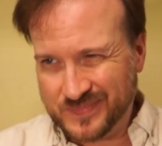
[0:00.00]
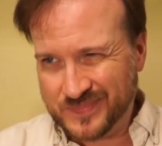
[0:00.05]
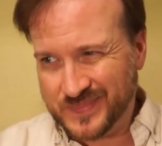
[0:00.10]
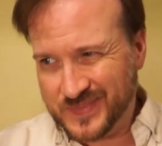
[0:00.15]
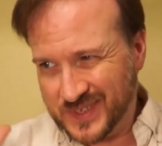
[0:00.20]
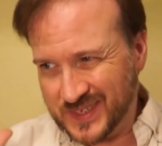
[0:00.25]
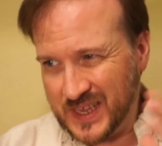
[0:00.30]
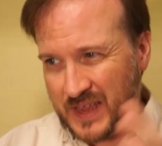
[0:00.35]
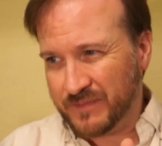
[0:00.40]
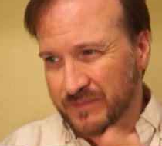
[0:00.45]

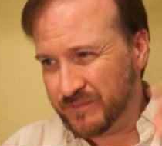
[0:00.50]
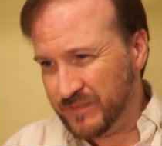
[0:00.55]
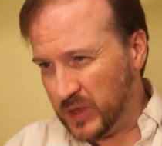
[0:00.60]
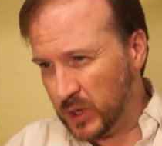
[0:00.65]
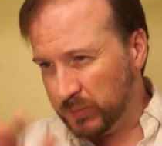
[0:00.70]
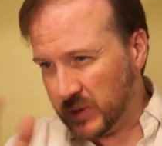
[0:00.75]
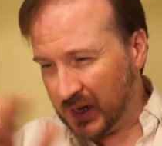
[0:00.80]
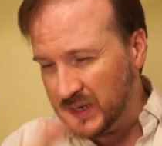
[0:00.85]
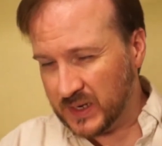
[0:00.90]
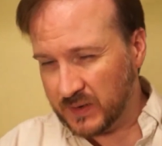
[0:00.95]
Stuff
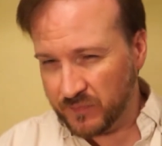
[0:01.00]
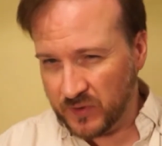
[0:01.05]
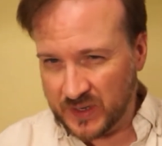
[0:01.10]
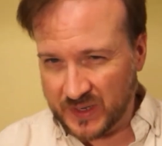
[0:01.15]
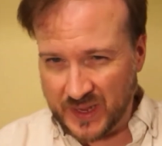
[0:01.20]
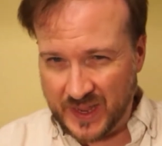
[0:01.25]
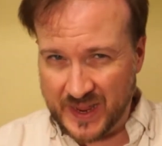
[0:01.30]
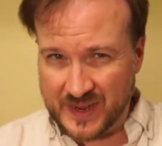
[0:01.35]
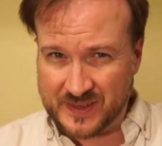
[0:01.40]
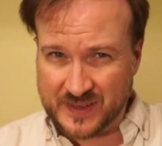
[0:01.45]
filmed on different
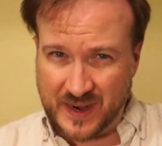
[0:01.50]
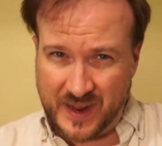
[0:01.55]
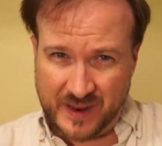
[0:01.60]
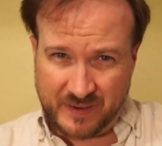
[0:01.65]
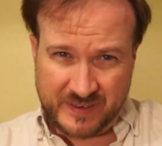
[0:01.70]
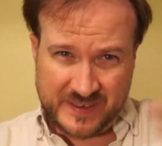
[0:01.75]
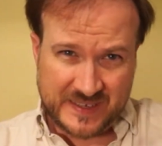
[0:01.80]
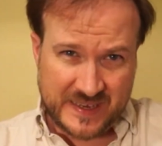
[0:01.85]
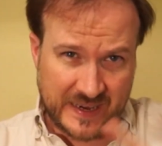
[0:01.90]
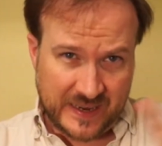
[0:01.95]
days, and I
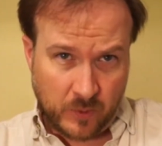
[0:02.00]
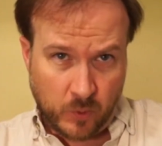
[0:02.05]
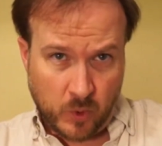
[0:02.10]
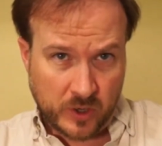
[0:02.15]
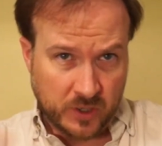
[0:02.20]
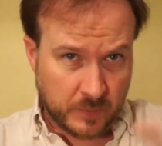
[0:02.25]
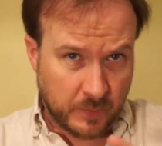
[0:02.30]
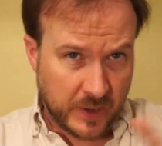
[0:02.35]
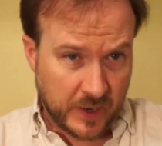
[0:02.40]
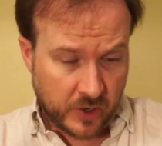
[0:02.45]
decided it
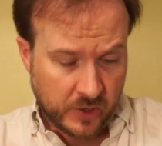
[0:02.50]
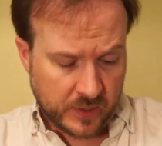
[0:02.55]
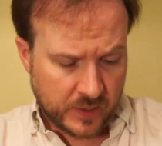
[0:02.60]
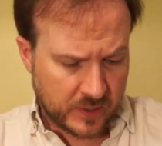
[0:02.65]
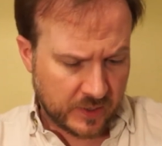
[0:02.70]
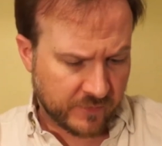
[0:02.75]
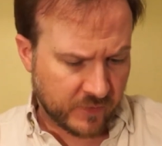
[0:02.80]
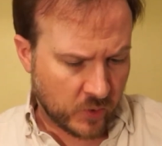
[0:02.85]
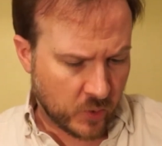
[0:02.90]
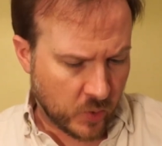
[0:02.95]
worked better in a
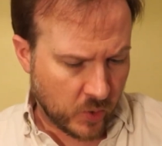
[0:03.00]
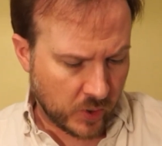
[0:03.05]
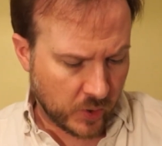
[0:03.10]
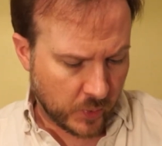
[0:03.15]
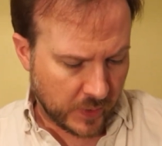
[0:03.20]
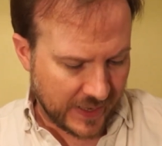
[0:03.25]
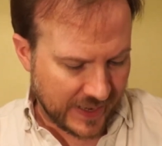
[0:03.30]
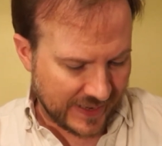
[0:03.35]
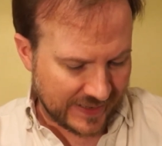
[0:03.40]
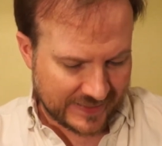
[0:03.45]
different order
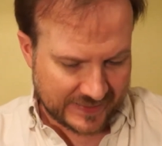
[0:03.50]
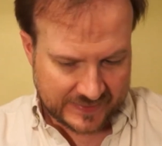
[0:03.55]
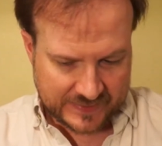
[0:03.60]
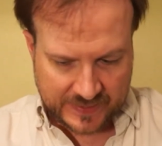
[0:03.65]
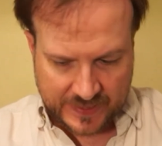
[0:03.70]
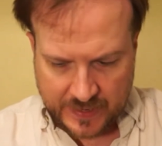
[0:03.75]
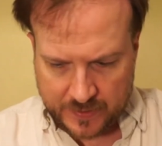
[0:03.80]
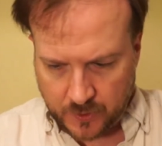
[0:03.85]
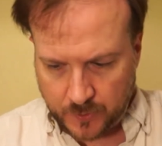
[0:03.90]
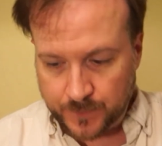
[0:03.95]
when edited
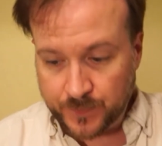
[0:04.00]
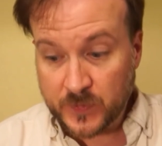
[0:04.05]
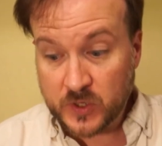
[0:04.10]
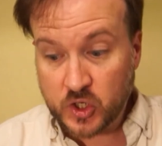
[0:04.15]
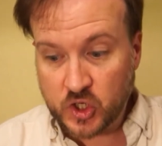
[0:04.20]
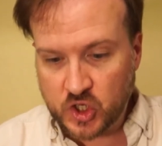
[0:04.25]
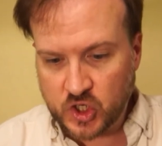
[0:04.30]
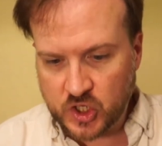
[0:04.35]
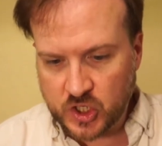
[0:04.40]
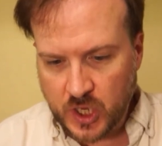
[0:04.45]
together.
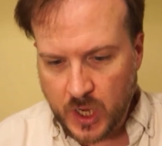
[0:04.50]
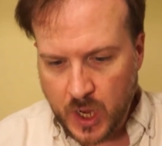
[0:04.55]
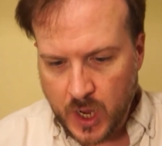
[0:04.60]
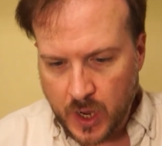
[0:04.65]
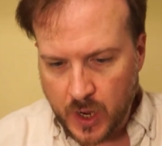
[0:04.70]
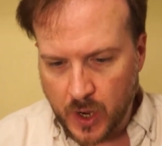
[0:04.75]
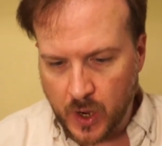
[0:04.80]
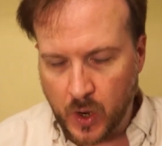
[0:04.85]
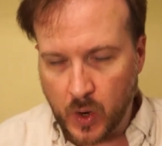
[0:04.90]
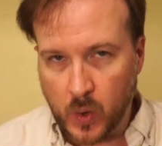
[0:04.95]

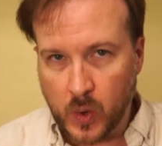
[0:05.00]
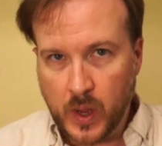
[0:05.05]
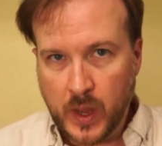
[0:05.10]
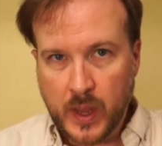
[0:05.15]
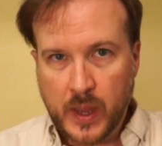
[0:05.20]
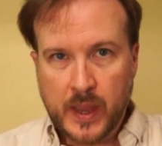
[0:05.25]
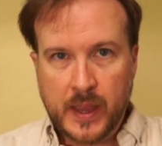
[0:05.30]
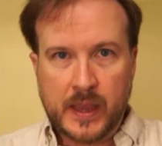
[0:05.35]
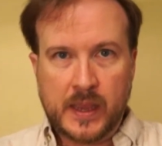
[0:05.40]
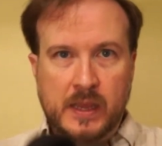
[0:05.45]
So,
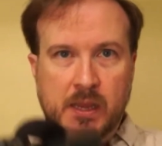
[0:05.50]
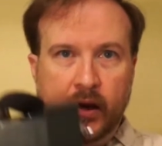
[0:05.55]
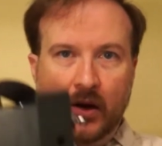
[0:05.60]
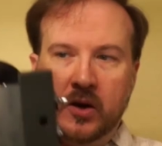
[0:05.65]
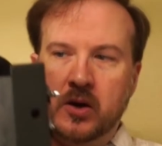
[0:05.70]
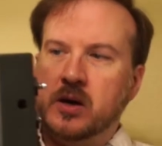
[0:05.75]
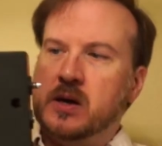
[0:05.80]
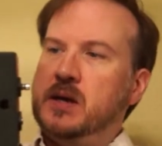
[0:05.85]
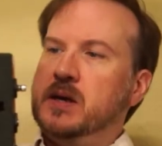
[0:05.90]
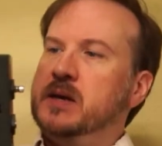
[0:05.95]

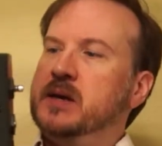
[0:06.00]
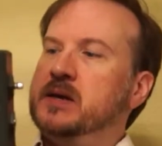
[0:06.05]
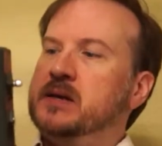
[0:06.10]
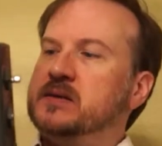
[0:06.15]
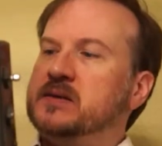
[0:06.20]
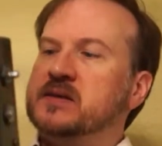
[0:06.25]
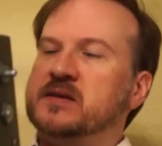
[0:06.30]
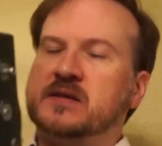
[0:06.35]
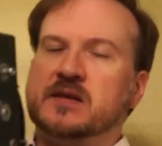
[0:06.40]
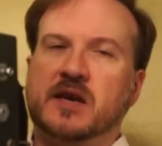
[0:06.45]
here
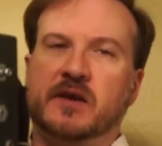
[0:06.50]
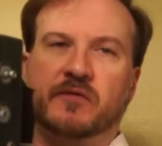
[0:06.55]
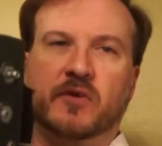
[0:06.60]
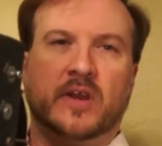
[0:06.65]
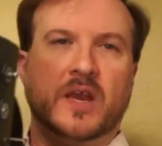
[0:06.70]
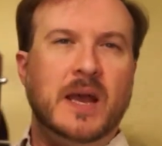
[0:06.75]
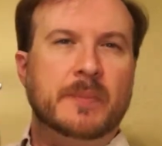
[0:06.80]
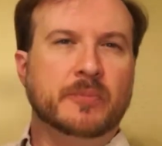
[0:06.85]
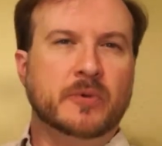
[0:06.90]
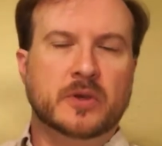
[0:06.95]
is the sniffer.
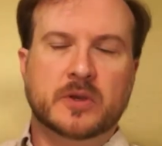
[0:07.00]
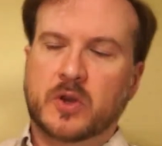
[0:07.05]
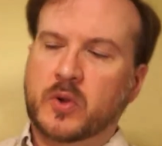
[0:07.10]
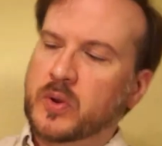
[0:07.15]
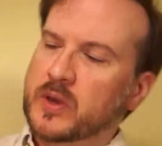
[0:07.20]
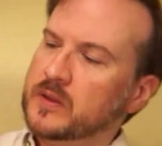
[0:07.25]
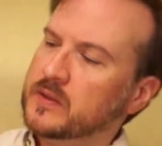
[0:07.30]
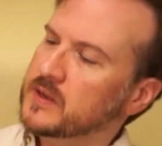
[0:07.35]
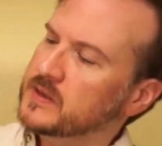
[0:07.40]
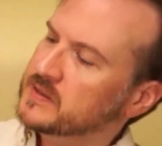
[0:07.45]
A couple of
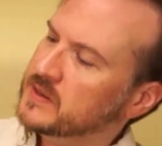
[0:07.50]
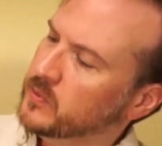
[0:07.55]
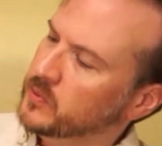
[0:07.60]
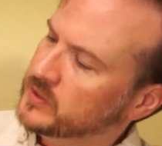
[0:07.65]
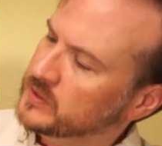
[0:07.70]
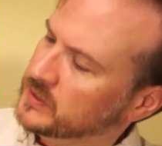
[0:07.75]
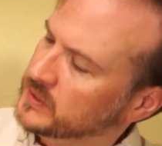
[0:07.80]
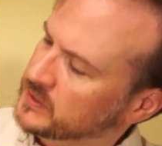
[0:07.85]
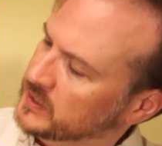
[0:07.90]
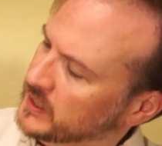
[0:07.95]
quick things I
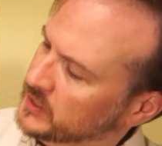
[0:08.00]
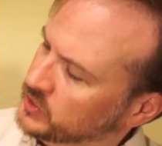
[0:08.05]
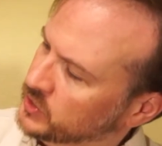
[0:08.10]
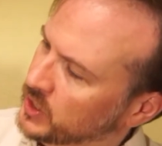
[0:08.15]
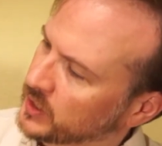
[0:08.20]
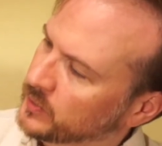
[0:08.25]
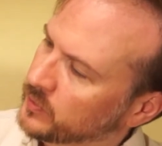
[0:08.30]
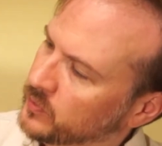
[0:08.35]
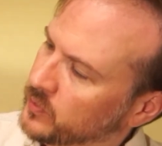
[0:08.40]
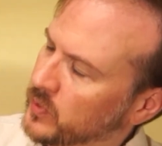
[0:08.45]
wanted to touch
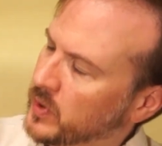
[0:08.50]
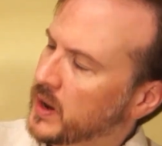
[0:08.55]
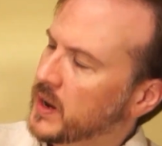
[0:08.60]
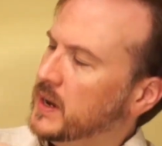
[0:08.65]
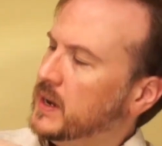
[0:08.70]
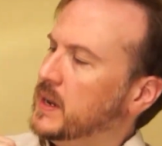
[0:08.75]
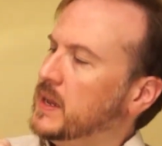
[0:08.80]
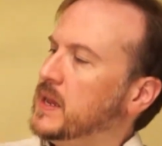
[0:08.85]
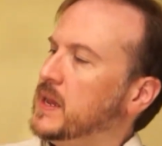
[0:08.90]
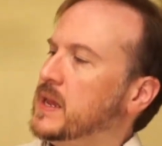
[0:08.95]
on.
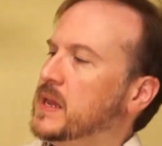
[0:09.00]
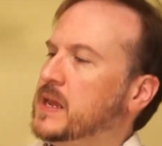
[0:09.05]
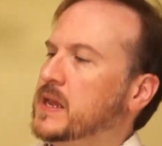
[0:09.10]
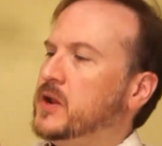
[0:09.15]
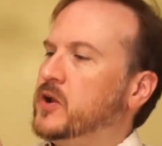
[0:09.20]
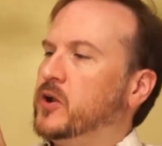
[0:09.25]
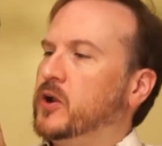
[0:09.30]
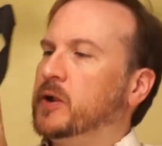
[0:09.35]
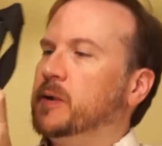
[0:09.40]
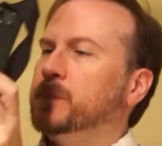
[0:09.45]
Right
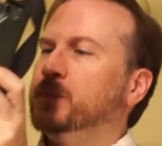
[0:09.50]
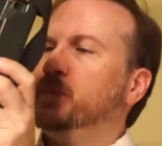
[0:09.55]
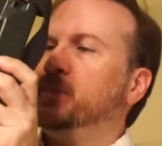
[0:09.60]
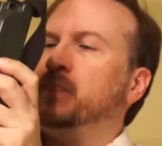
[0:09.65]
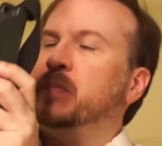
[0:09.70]
here,